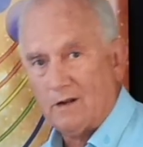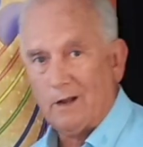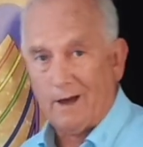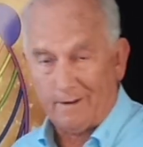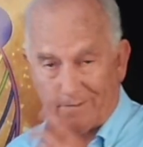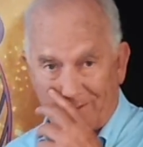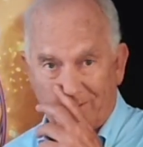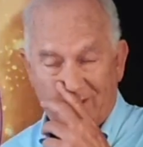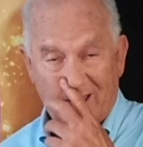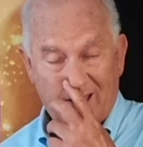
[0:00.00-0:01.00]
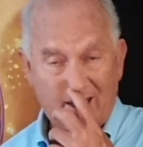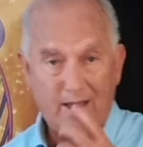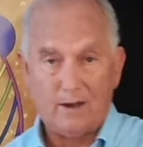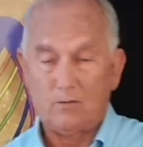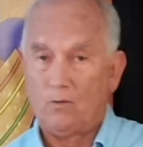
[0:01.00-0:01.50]
in life.
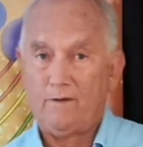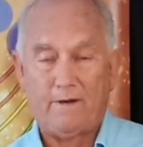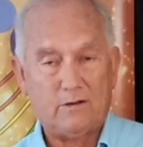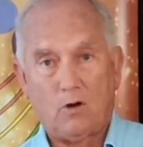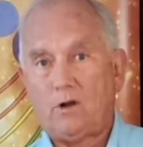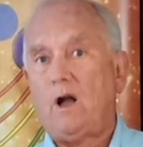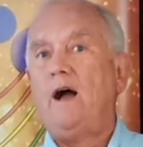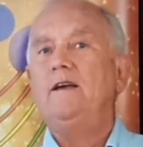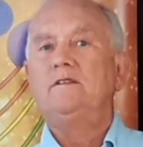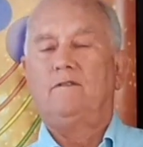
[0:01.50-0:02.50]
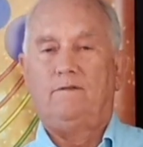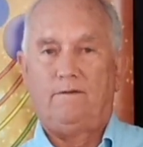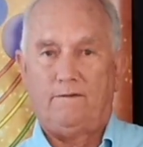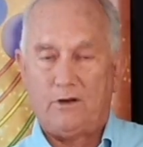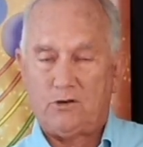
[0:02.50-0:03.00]
And we face all kinds of
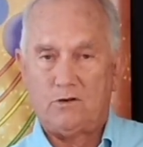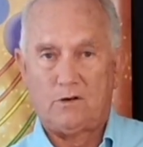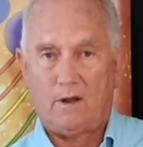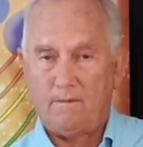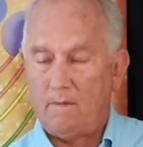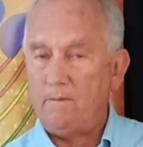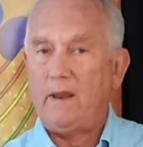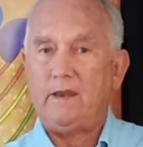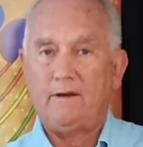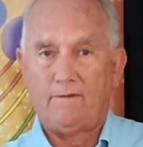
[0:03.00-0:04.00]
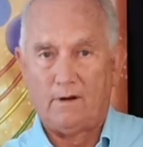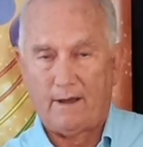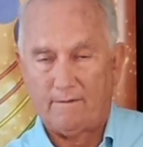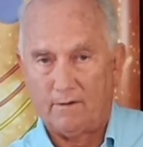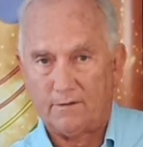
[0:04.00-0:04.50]
issues on many different
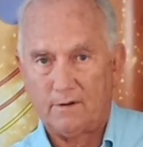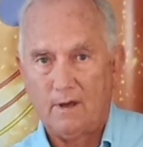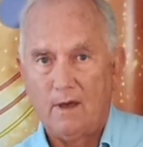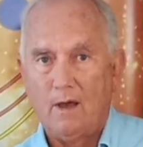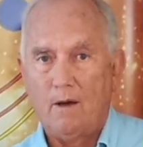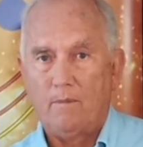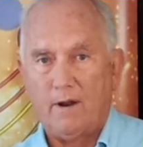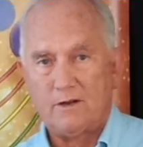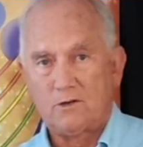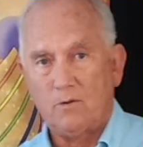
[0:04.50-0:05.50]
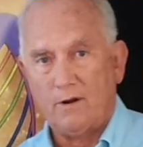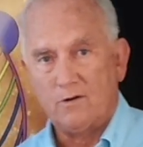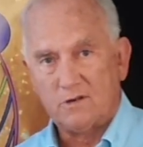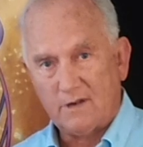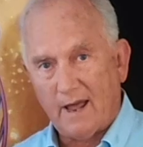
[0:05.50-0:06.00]
levels. But it's through
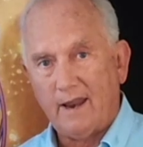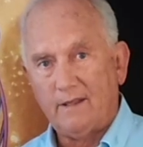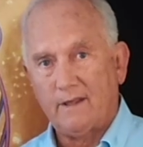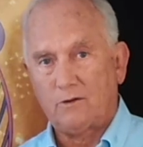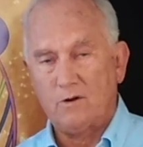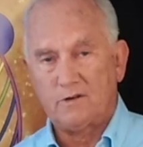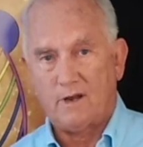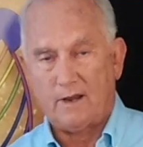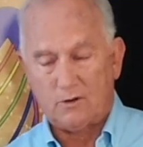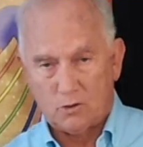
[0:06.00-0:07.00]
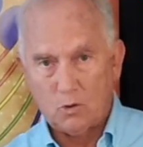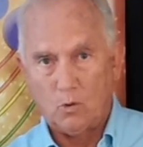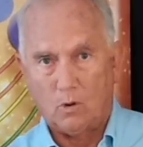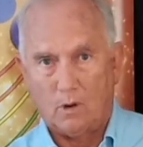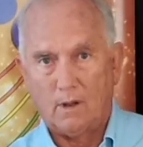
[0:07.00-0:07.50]
understanding that there is a
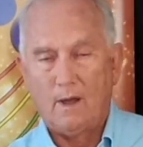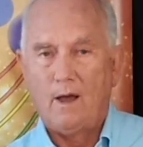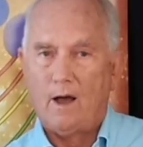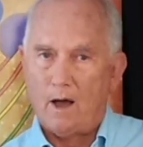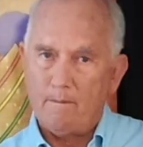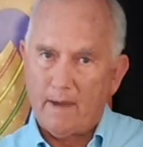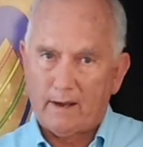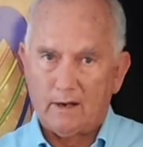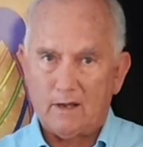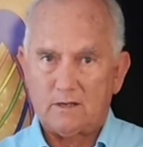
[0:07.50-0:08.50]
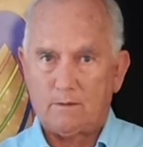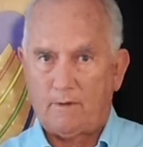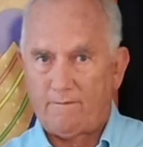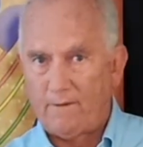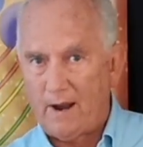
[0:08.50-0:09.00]
tool, a mechanism, a
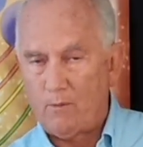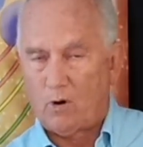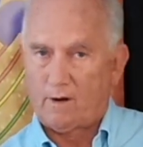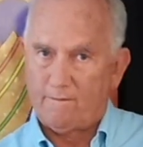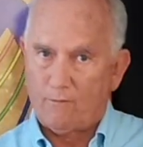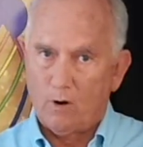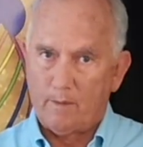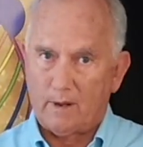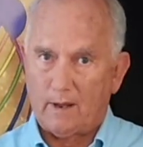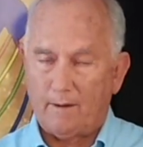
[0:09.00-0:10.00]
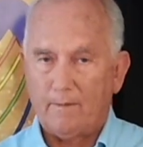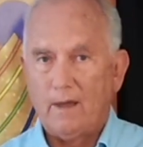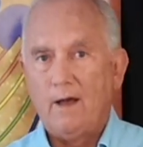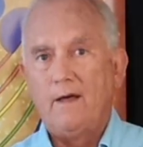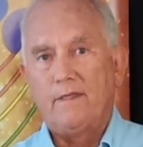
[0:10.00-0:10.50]
framework, a formula,
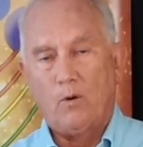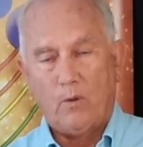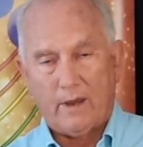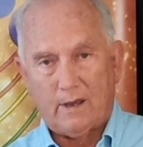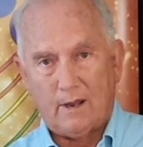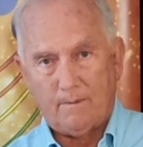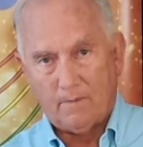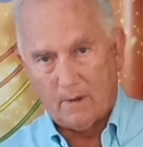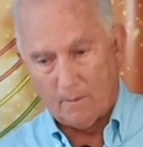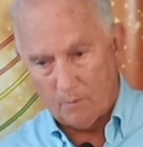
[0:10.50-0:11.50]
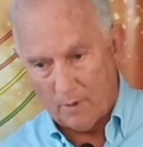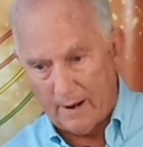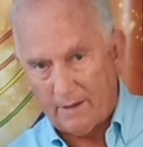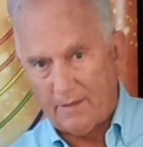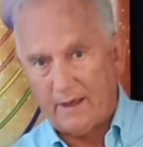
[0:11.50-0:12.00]
that we can
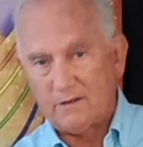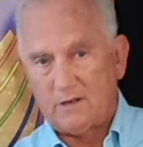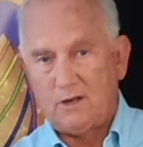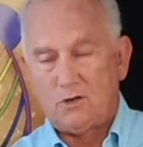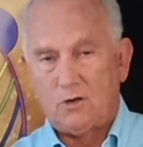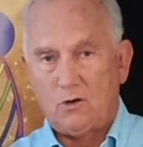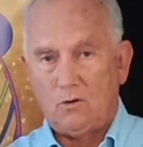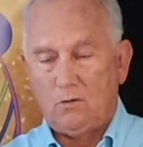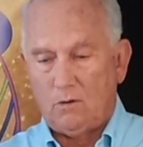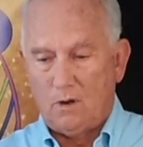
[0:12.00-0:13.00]
bring things into